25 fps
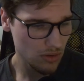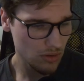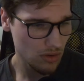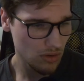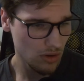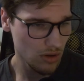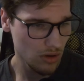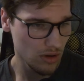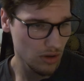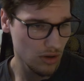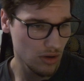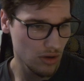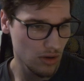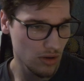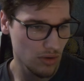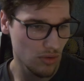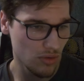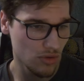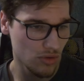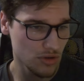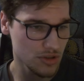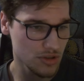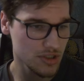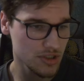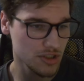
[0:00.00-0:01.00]

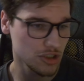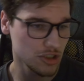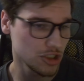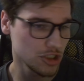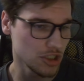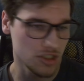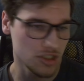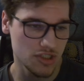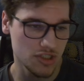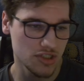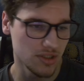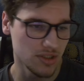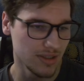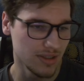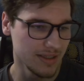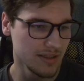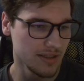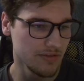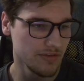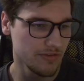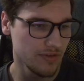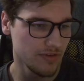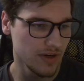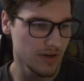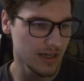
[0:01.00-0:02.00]
or just
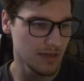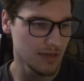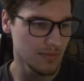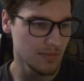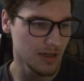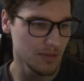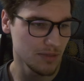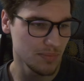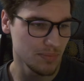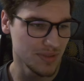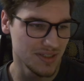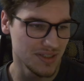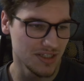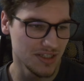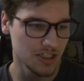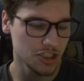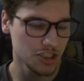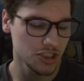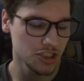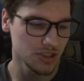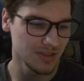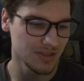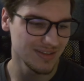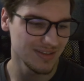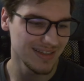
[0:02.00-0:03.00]
solidifying my
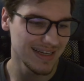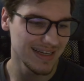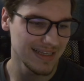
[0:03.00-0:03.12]
position,